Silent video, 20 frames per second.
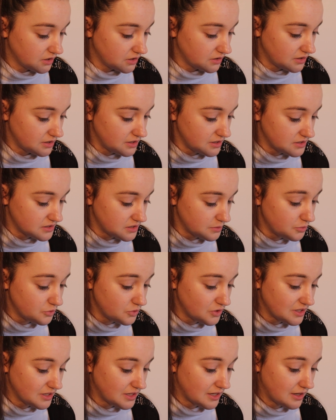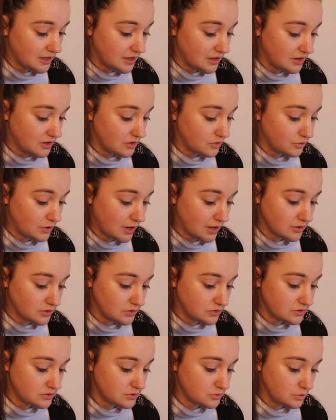The summary care
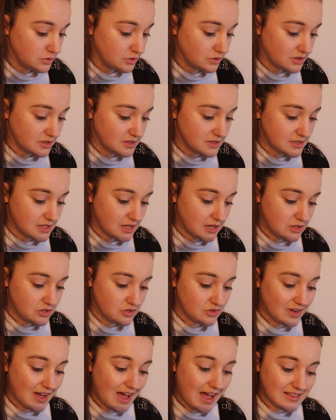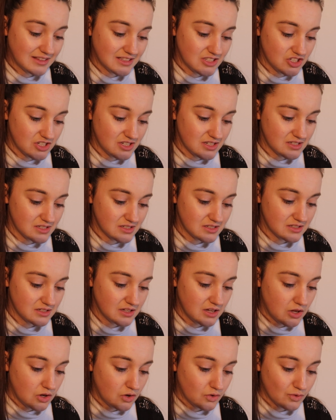record will contain your allergies,
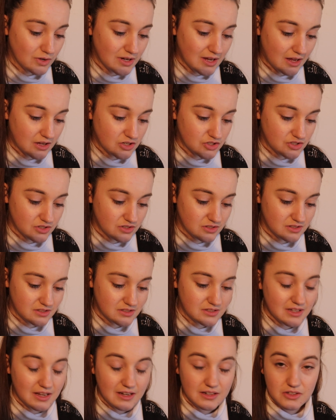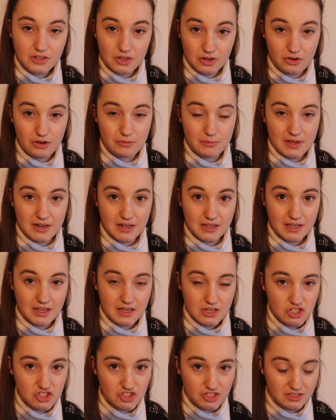reactions, and current
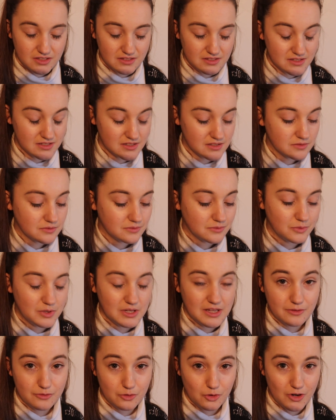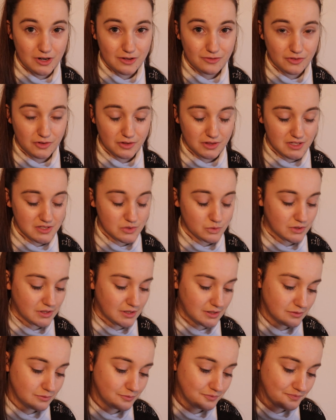medications. We have already filled this one
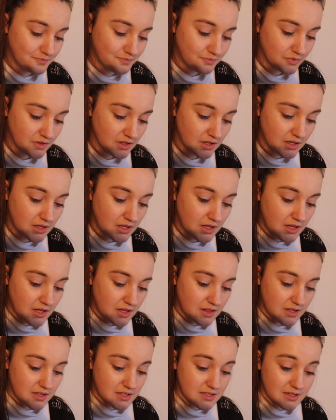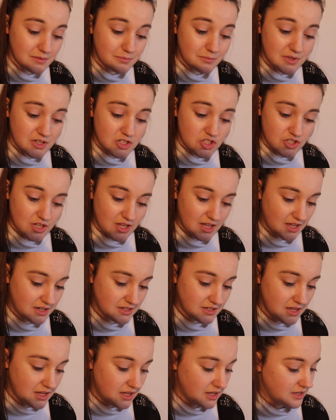out. This can be shared
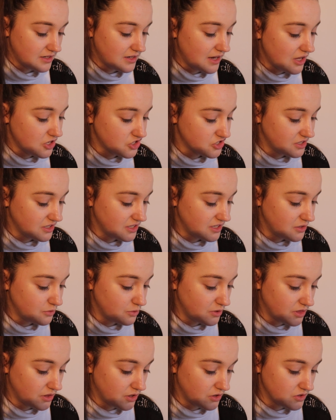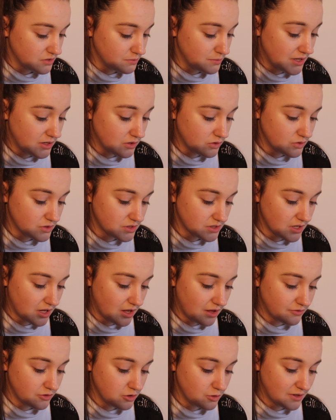naturally with those medical
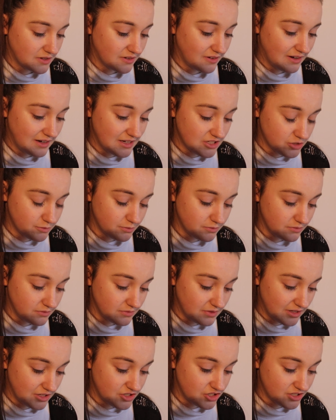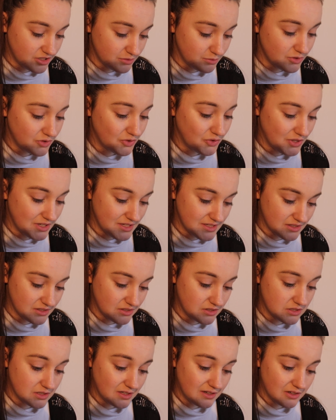staff who had a legitimate
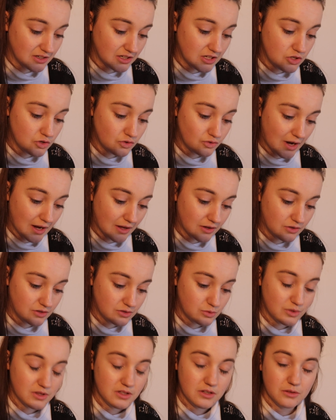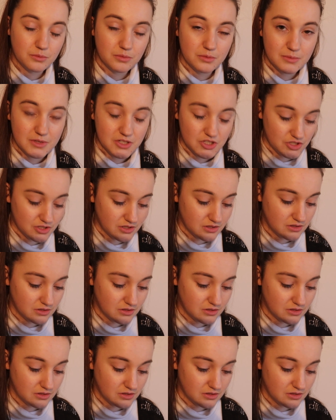reason to look at your record with your permission.